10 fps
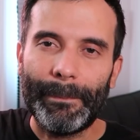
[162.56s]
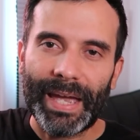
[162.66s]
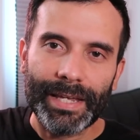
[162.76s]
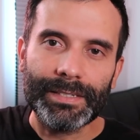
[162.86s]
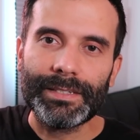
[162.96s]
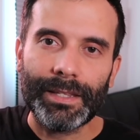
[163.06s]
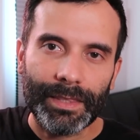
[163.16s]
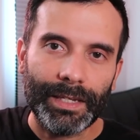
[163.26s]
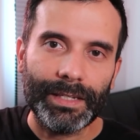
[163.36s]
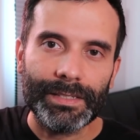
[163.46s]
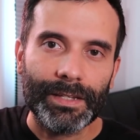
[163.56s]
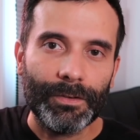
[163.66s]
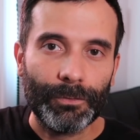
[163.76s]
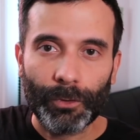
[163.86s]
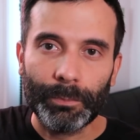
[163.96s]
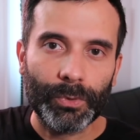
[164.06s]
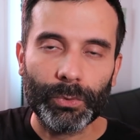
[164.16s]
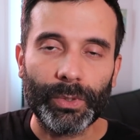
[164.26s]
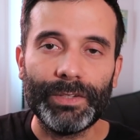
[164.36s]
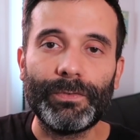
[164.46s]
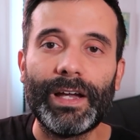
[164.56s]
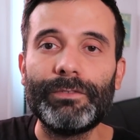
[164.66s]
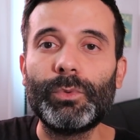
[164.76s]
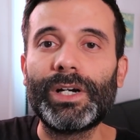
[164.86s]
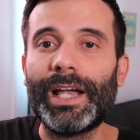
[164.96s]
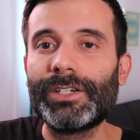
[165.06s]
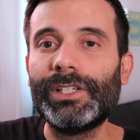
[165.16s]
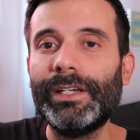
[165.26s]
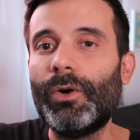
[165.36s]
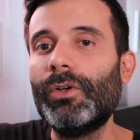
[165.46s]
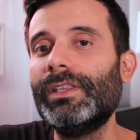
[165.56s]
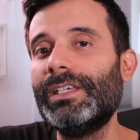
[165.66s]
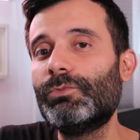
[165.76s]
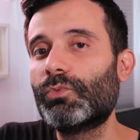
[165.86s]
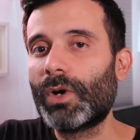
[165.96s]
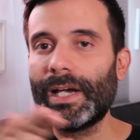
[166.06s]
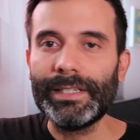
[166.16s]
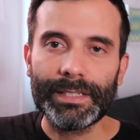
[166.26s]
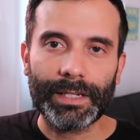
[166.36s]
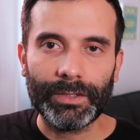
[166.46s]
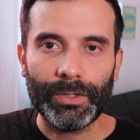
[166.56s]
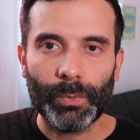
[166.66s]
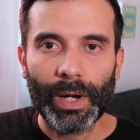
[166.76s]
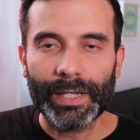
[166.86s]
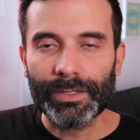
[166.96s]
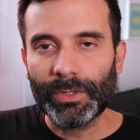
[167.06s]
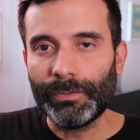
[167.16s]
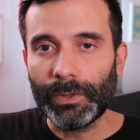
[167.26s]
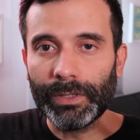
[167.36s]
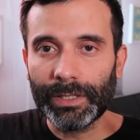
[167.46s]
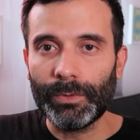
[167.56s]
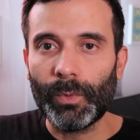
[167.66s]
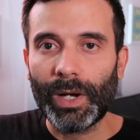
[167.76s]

best things from Procreate 5 were actually on the right side of the UI. So if you look at the